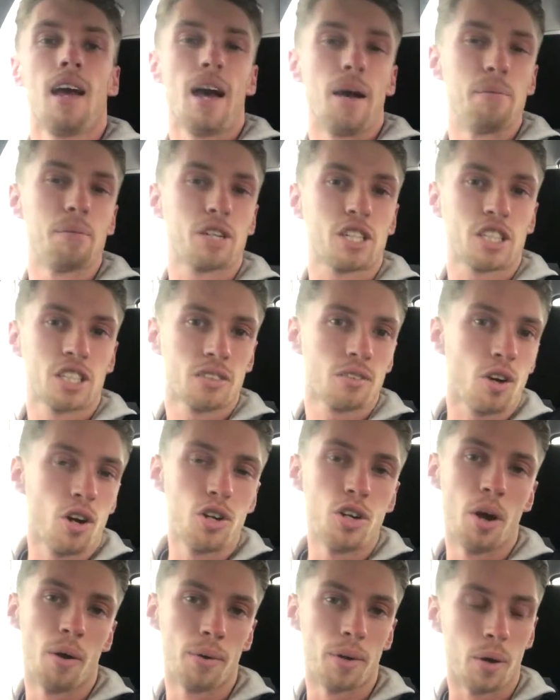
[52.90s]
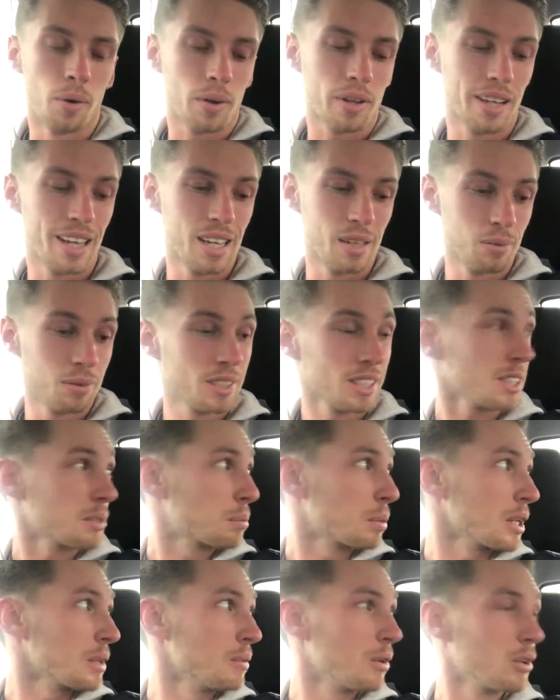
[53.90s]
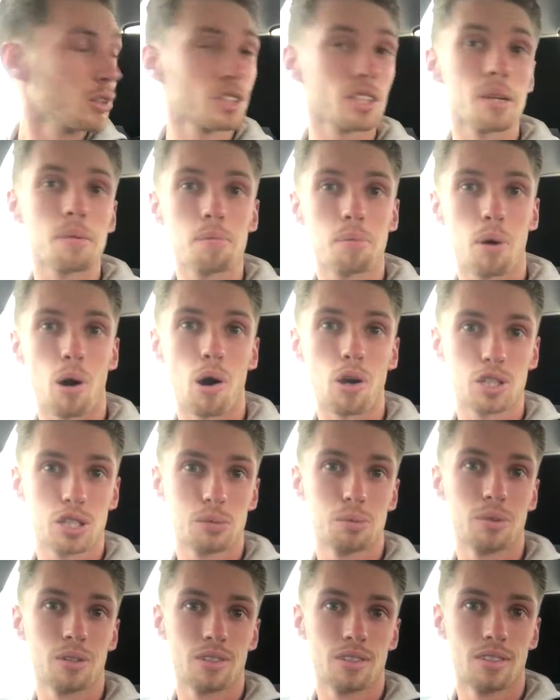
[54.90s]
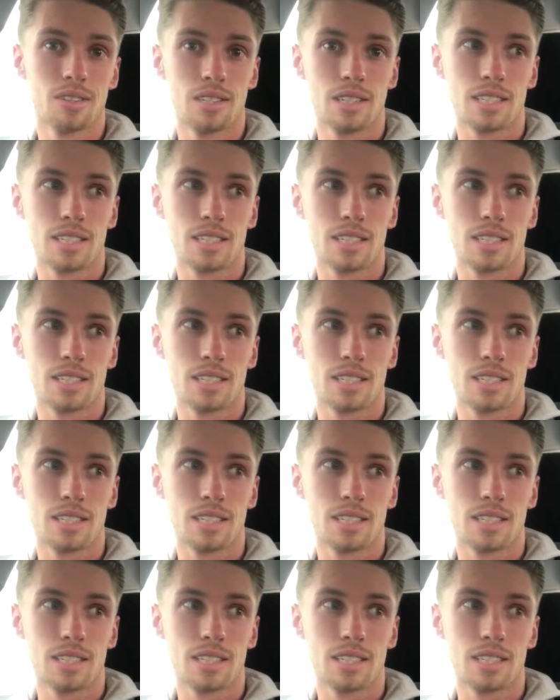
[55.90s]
And because I've got no claims, it's pretty much impossible